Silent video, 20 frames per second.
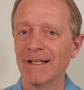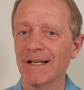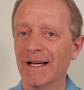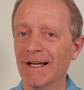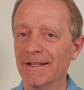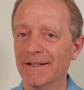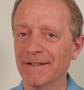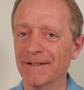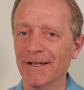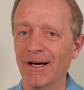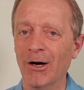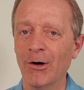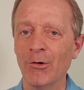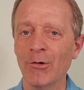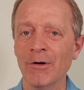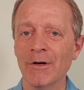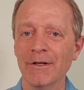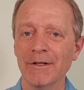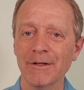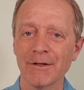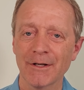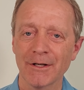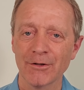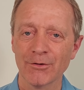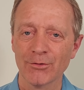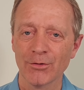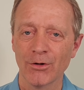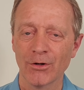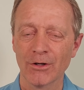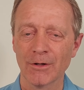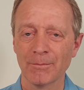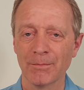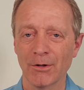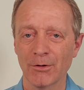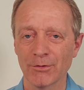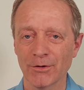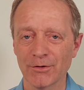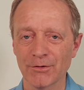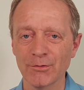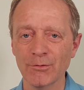And now you can talk
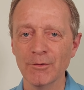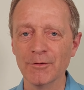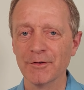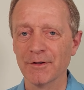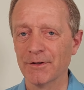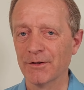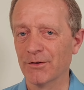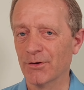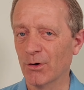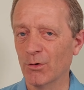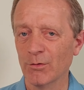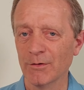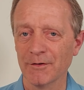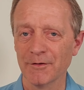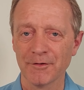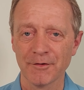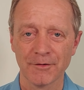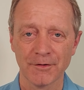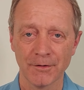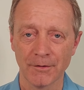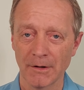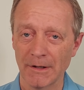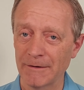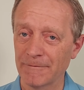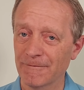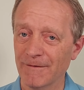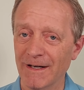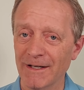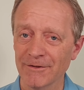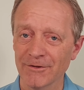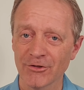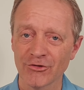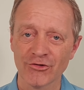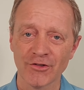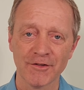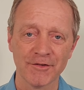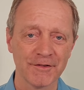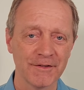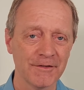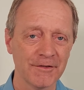about the do's and don'ts, the
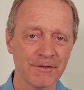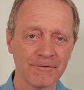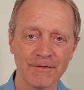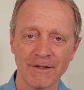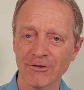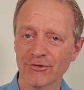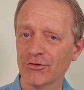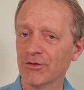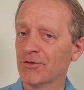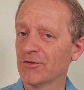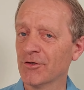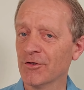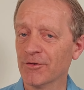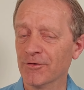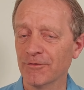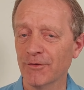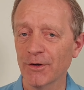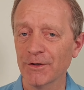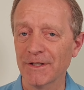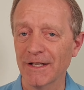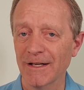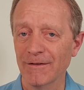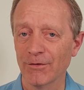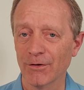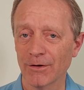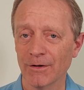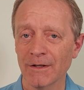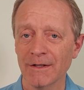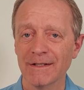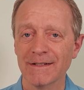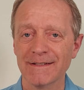advantages, disadvantages, whatever.